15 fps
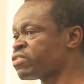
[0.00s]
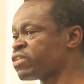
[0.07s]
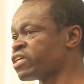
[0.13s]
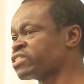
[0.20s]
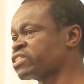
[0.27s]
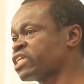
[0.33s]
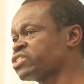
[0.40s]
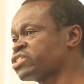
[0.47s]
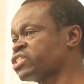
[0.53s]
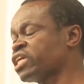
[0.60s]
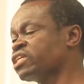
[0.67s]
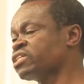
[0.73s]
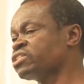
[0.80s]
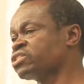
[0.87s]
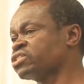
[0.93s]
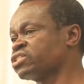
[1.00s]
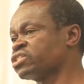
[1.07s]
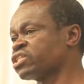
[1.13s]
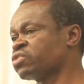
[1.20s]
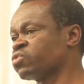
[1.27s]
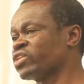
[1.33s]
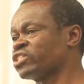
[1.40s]
there is a
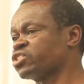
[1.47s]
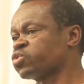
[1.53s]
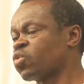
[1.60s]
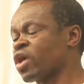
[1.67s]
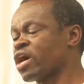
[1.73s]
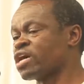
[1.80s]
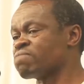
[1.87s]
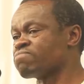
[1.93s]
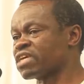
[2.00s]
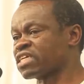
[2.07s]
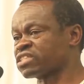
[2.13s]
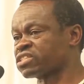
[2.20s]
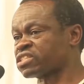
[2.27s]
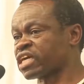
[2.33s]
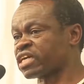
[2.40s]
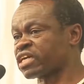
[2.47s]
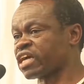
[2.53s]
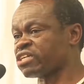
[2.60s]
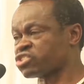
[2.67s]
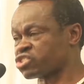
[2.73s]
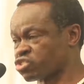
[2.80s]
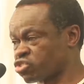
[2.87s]
sense in which one must take
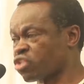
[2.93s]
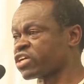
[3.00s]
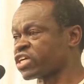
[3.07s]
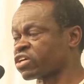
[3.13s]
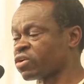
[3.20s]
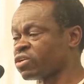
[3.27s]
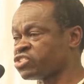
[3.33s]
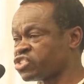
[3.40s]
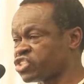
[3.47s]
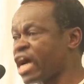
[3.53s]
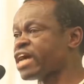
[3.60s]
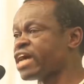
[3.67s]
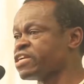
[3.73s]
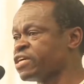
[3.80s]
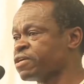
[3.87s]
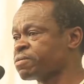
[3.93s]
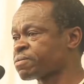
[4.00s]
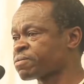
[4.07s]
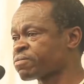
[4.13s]
a historical journey,